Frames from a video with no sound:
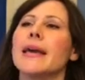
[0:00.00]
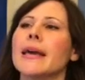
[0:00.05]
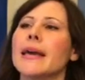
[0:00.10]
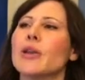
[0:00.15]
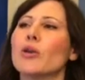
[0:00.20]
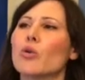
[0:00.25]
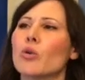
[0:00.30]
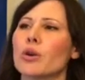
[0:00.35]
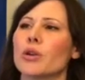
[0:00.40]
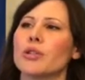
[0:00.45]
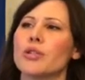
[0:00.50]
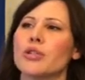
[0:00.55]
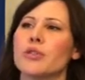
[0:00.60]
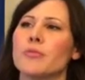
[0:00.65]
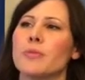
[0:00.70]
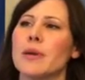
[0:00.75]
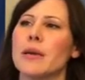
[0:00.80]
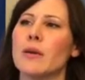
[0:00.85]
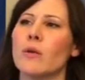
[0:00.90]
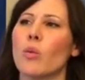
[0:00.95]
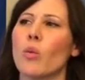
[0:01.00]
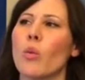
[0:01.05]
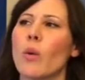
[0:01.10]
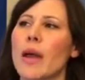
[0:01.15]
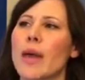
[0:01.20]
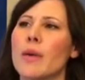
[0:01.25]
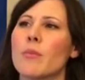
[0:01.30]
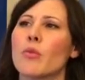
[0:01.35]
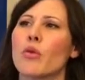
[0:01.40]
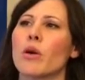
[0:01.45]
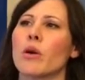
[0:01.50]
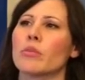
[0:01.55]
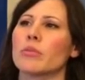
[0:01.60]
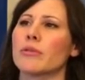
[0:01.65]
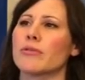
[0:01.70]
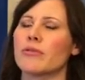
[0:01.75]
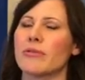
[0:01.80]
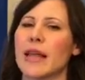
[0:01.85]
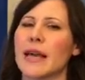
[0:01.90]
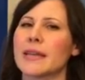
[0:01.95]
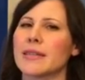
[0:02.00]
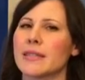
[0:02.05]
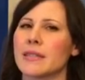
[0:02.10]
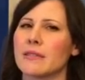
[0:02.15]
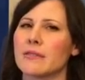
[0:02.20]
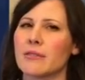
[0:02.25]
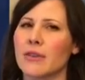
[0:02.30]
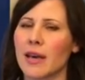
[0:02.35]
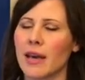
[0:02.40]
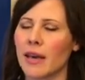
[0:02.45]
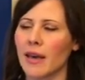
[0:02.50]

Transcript: in order to be way more reflective